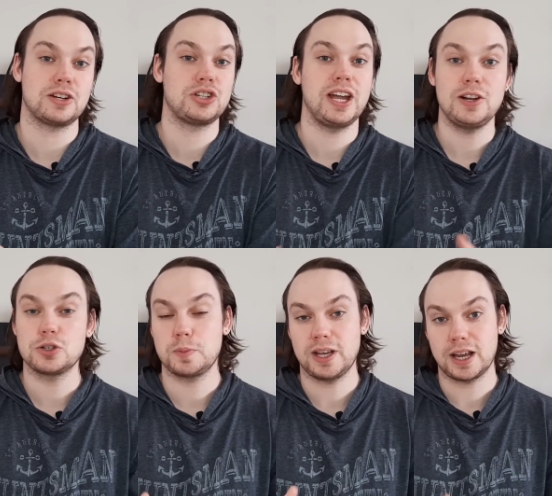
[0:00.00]
change your
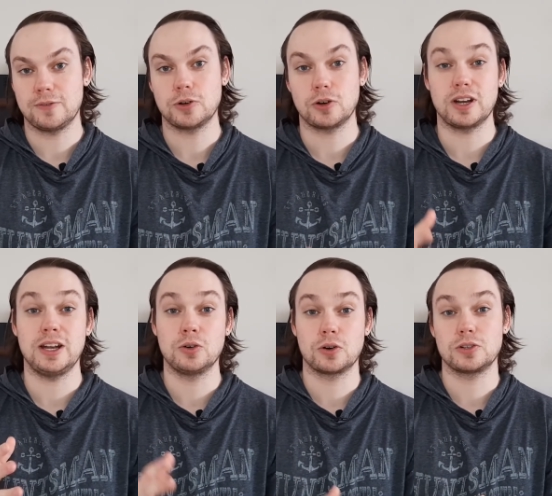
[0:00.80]
behavior in
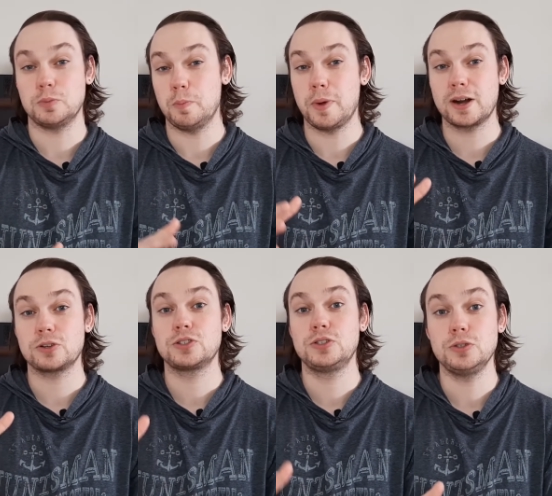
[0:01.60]
order to better
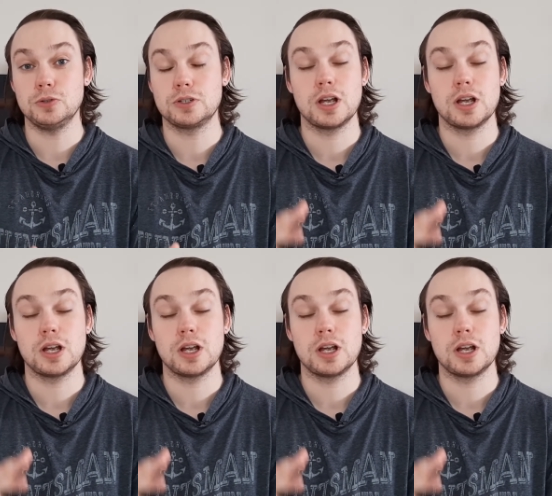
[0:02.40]
suit